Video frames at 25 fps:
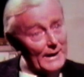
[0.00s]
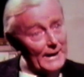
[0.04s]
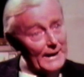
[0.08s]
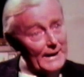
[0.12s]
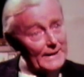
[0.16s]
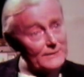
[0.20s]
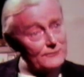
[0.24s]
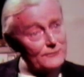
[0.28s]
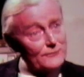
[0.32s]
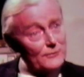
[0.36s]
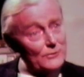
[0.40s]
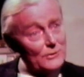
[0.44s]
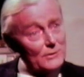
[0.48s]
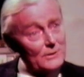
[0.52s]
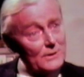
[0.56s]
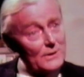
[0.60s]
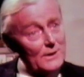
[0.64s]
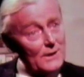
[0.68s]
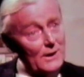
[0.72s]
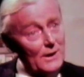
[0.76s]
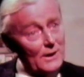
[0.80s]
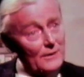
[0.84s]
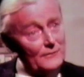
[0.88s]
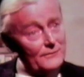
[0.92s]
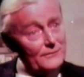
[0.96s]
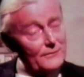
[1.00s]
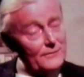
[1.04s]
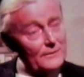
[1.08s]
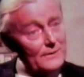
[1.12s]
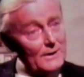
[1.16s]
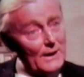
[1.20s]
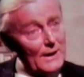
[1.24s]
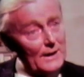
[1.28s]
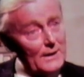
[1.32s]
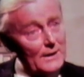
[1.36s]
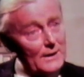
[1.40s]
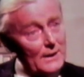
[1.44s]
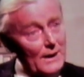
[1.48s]
Air Vice Marshal
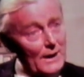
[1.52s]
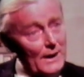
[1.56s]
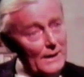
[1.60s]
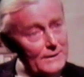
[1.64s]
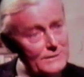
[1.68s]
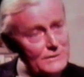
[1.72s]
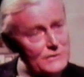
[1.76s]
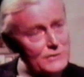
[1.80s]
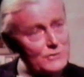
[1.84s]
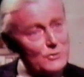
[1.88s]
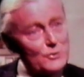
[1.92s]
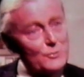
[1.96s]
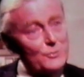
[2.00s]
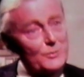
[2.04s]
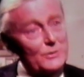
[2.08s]
Stuart Mennel